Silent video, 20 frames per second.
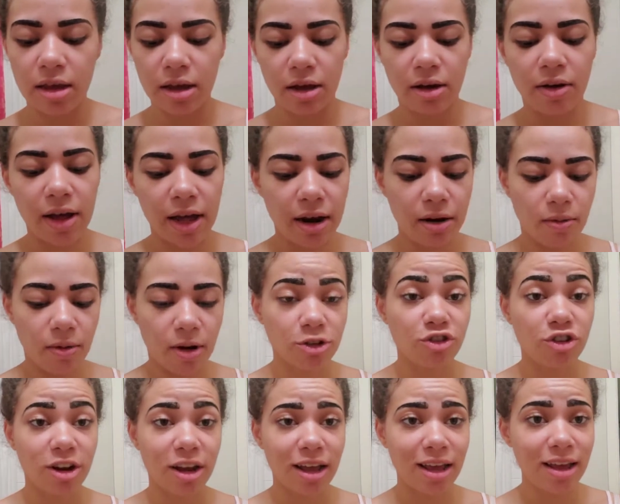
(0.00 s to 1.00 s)
And go ahead and
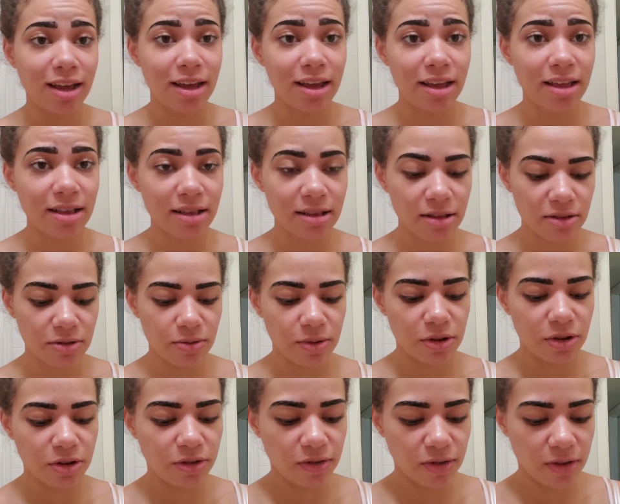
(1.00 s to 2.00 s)
wash your hands
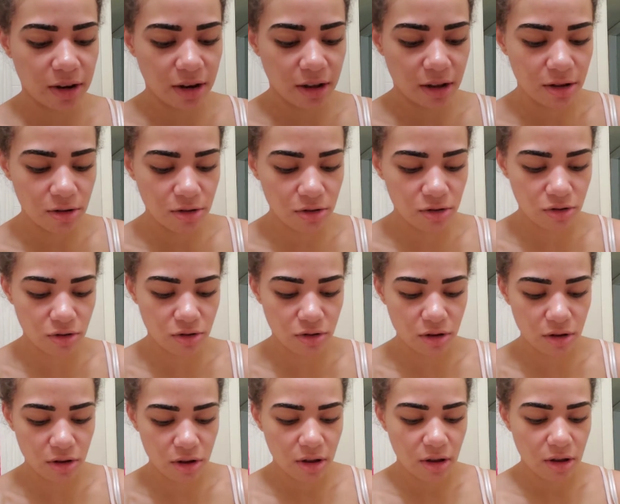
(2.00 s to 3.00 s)
when you're finished.
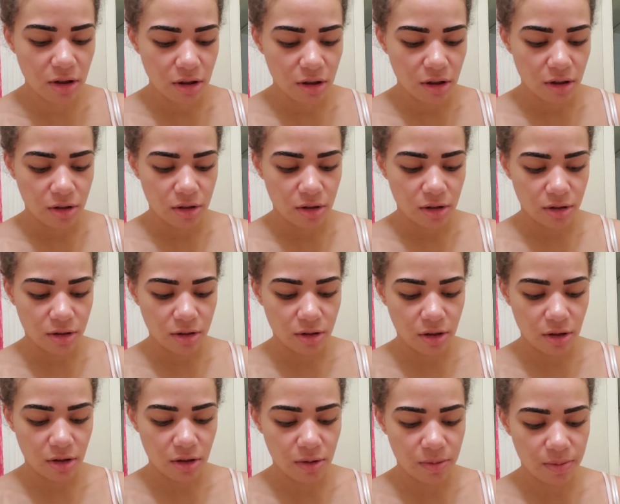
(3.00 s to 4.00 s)

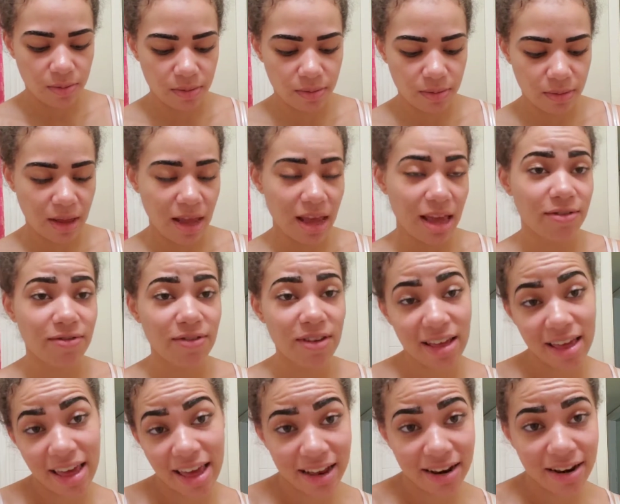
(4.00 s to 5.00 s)
Just so
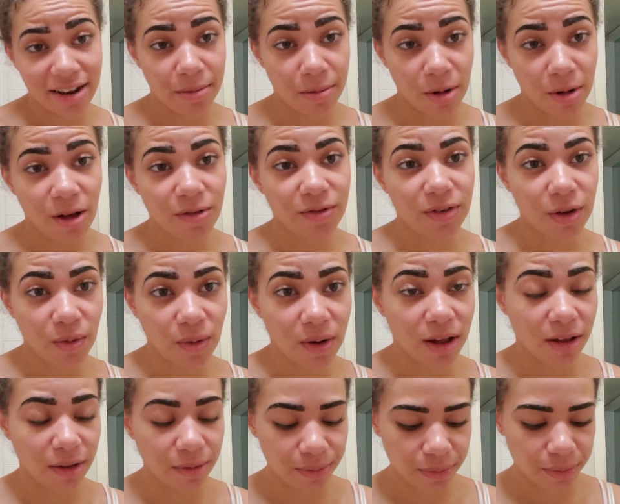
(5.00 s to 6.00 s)
if it can come off, it
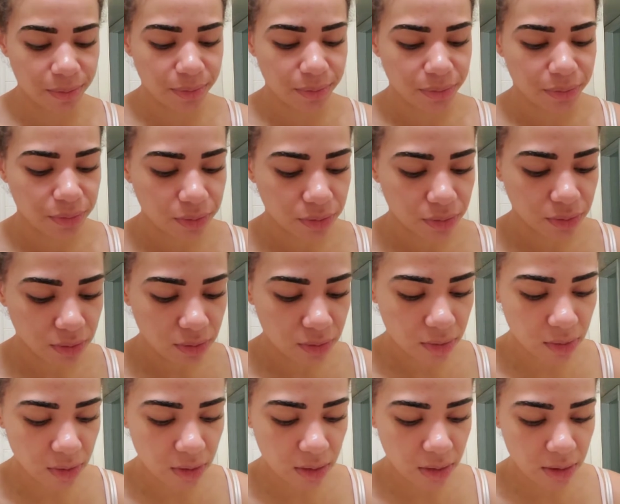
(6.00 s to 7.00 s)
will.
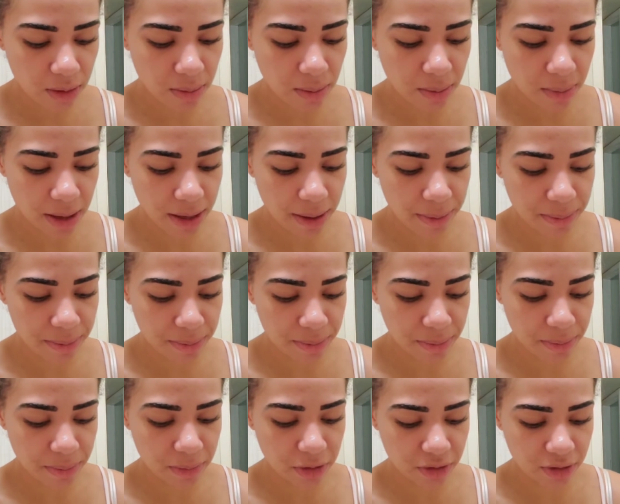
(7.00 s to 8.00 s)
But
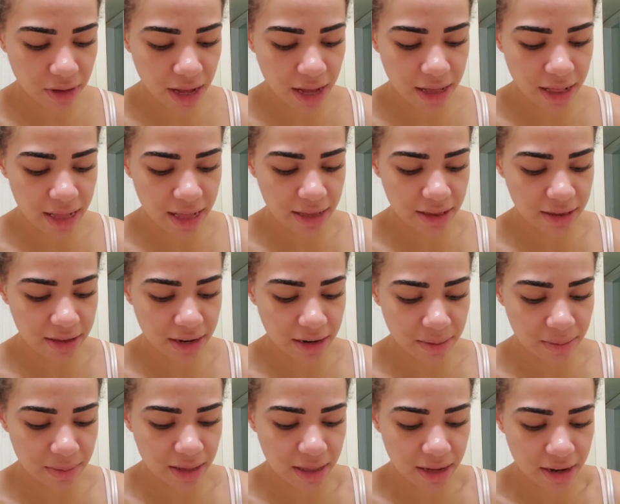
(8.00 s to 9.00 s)
most likely it's
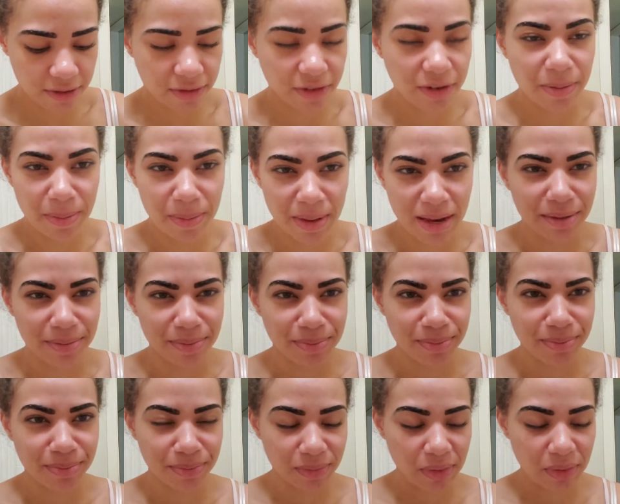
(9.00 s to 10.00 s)
going to be there for a minute.
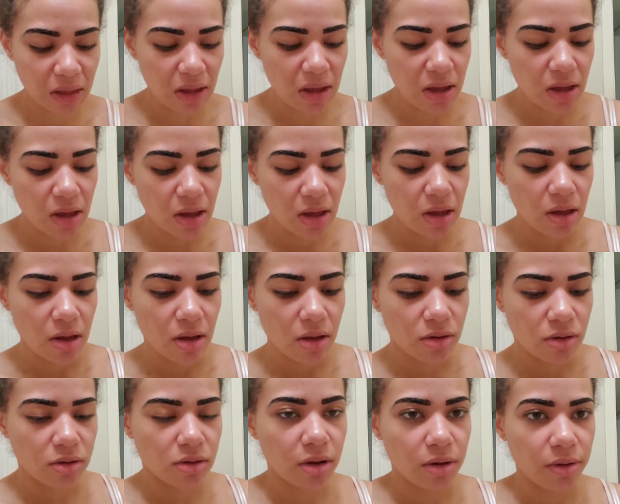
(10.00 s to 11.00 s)

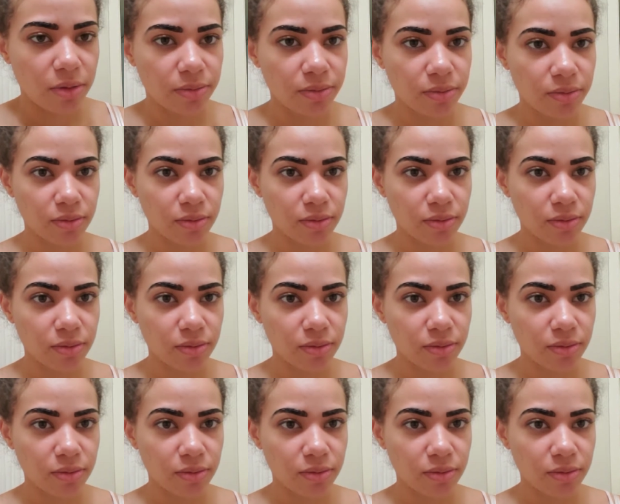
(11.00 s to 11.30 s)
So.